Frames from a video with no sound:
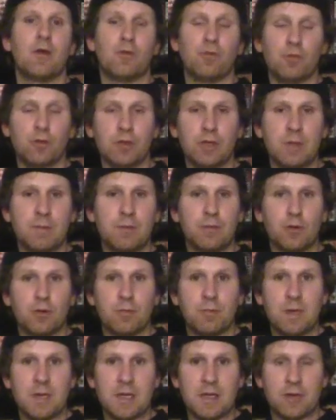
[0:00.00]
really
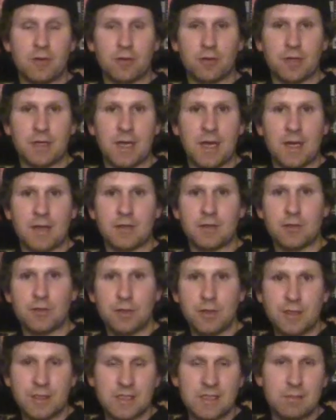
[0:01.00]
pulled me in early on due
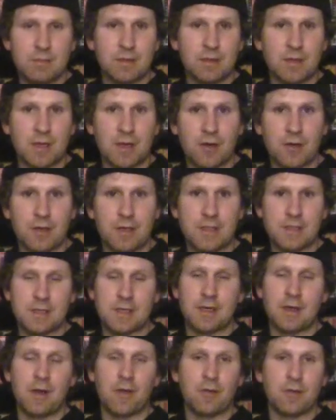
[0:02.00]
to the similarities in
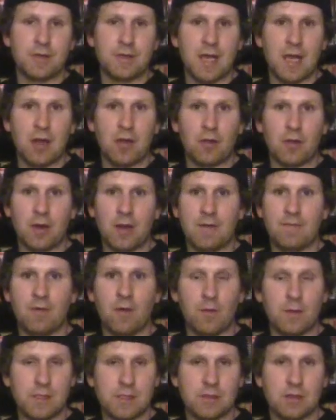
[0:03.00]
another tale that I've
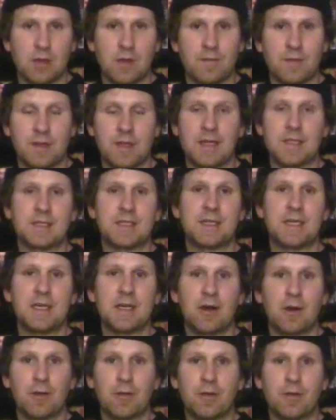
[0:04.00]
always loved, and that's
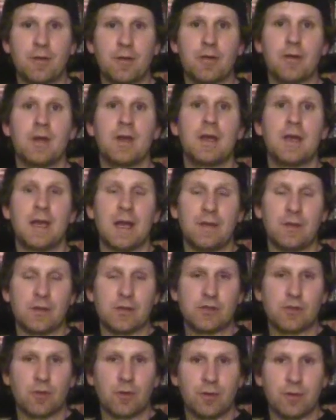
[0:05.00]
King Arthur and the
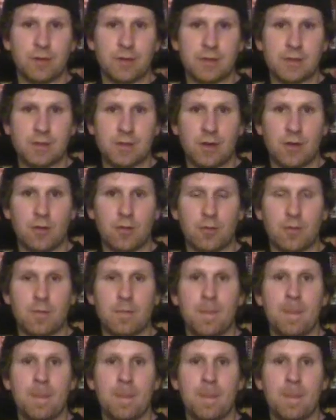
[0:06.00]
Sword and the Stone.